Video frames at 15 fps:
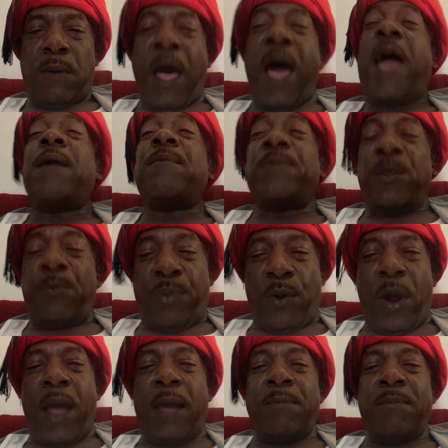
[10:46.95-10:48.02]
I'm the
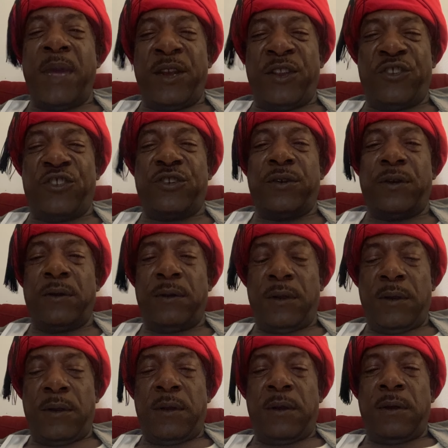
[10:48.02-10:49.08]
prime minister
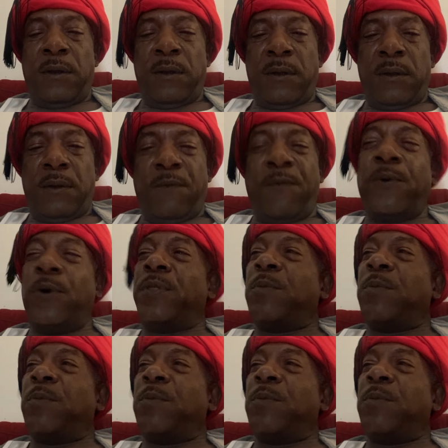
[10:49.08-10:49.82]
for